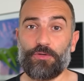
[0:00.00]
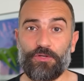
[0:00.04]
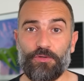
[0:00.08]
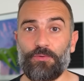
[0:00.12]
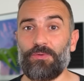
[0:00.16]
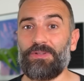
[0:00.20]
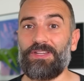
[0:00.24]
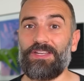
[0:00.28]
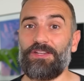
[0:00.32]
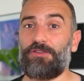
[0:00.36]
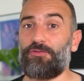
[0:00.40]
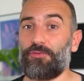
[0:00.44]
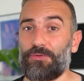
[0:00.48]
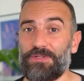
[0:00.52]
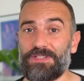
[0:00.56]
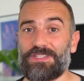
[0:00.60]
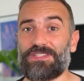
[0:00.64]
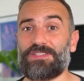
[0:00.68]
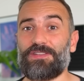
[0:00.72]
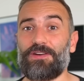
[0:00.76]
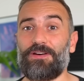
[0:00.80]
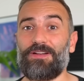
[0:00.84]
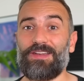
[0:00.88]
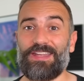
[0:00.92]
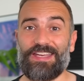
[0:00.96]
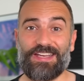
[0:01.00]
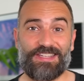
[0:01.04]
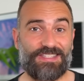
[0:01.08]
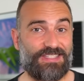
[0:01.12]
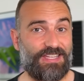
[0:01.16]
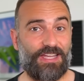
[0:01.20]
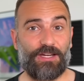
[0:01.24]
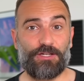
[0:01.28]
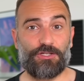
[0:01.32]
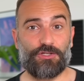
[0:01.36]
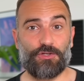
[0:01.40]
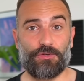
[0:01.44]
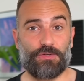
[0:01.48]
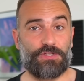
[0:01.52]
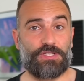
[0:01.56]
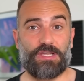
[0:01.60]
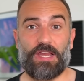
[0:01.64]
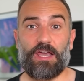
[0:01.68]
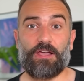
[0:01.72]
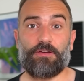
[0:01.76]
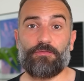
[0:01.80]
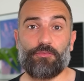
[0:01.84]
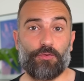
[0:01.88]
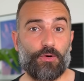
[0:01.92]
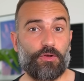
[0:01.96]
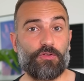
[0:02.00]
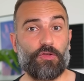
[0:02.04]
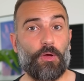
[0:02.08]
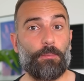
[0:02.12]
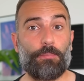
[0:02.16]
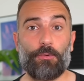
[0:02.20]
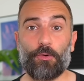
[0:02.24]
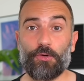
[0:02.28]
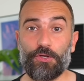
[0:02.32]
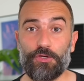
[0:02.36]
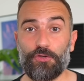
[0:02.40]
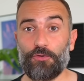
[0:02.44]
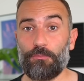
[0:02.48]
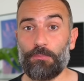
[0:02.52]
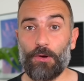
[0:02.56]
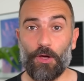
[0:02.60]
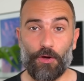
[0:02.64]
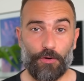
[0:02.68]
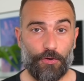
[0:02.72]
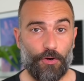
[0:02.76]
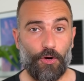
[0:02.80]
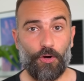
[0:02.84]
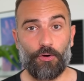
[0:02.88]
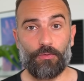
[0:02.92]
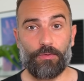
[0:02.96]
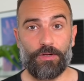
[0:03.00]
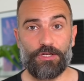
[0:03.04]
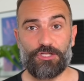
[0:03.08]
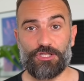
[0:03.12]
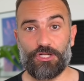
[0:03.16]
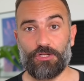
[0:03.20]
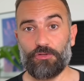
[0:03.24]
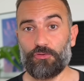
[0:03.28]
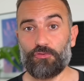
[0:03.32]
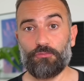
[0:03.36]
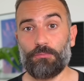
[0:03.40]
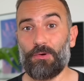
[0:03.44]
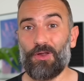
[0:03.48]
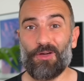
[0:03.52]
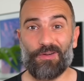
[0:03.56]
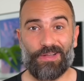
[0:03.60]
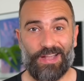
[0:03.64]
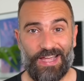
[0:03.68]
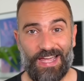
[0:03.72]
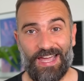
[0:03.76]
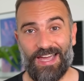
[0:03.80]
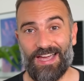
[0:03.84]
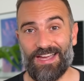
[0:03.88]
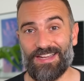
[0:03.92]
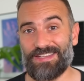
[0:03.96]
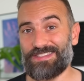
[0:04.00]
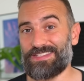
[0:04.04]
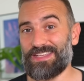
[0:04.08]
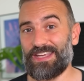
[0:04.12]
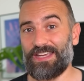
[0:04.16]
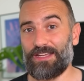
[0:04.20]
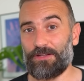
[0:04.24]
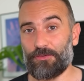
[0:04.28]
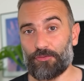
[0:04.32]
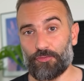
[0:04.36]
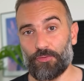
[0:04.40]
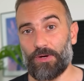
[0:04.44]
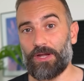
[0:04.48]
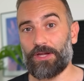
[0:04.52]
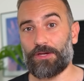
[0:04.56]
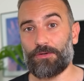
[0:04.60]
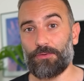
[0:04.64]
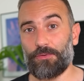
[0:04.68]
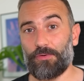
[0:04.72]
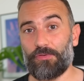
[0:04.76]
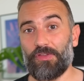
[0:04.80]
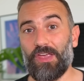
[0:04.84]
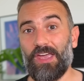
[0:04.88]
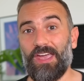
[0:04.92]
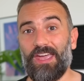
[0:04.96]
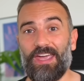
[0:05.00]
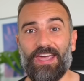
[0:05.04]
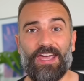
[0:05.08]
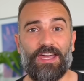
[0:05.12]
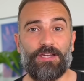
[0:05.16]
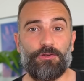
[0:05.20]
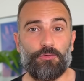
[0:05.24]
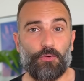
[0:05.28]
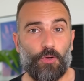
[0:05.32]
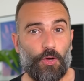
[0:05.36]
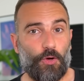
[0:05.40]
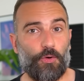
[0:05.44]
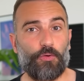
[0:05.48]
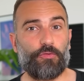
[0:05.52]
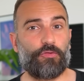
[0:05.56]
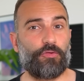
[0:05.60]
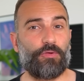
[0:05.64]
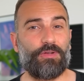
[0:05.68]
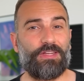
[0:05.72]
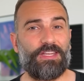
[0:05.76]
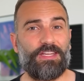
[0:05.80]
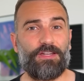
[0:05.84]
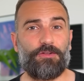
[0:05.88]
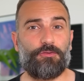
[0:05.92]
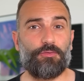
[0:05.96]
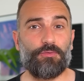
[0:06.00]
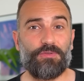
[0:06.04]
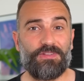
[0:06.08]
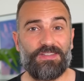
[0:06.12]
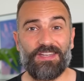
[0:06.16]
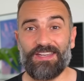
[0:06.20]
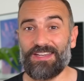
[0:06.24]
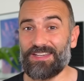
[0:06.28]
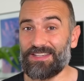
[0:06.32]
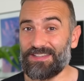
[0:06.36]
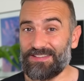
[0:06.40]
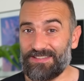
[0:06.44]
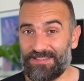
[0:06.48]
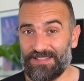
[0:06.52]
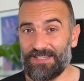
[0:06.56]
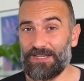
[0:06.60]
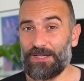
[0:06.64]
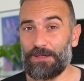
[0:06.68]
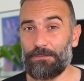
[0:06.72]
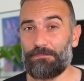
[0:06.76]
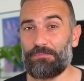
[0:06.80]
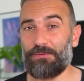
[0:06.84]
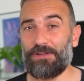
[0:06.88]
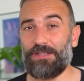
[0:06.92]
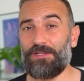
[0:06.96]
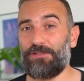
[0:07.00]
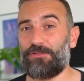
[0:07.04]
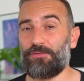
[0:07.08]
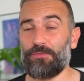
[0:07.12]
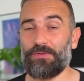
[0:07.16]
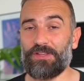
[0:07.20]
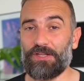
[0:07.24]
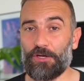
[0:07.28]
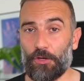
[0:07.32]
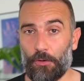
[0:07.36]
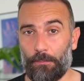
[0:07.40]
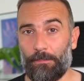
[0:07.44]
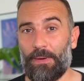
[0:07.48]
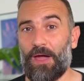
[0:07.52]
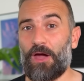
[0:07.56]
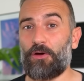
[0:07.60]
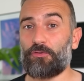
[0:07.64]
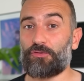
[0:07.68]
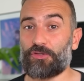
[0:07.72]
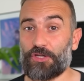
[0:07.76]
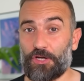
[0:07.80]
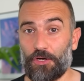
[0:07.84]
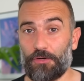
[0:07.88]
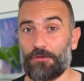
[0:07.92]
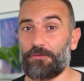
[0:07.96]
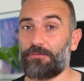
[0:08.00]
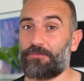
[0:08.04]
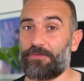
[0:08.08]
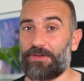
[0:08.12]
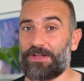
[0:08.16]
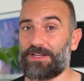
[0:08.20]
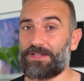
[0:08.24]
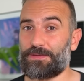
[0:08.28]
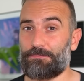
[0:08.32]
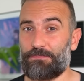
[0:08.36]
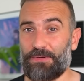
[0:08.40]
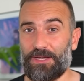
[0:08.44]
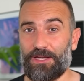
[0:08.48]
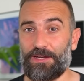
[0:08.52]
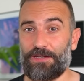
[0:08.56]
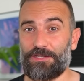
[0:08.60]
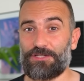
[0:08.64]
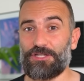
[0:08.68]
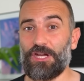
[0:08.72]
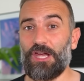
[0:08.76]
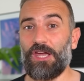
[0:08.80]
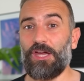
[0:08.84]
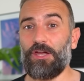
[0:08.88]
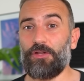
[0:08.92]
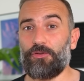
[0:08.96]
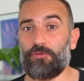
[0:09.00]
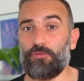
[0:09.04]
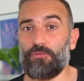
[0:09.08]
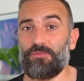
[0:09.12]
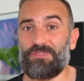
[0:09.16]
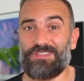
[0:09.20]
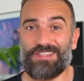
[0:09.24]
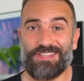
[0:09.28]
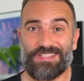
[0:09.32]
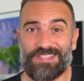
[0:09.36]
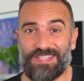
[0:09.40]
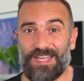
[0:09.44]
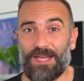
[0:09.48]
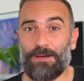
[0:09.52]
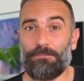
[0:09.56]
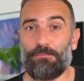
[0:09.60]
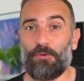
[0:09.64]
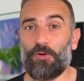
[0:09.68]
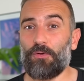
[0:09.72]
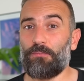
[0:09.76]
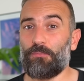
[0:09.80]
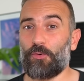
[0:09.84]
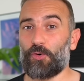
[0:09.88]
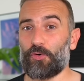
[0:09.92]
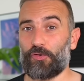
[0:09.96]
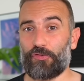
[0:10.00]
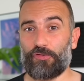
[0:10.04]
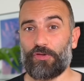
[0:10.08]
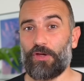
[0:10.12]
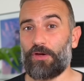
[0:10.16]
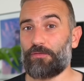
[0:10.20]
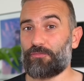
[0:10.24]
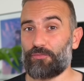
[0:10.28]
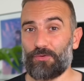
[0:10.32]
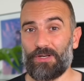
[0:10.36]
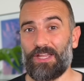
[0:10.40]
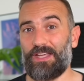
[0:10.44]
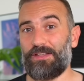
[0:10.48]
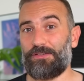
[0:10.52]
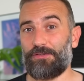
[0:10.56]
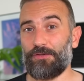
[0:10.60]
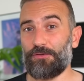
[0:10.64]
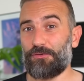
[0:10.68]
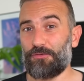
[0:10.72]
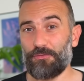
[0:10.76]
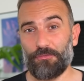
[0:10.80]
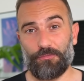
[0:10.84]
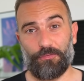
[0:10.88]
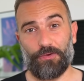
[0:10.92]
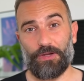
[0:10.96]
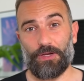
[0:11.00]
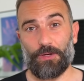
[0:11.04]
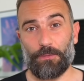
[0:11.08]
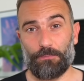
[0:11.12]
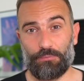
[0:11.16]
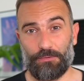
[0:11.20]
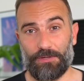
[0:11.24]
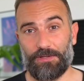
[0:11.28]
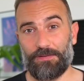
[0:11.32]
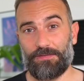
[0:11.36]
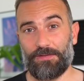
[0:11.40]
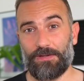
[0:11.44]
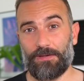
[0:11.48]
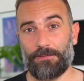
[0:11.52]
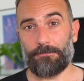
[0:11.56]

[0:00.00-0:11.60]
you'll need to install extensions like for example uBlock Origin to block ads and trackers, and you'll also need to dig deep into the about config page to disable more stuff related to fingerprinting.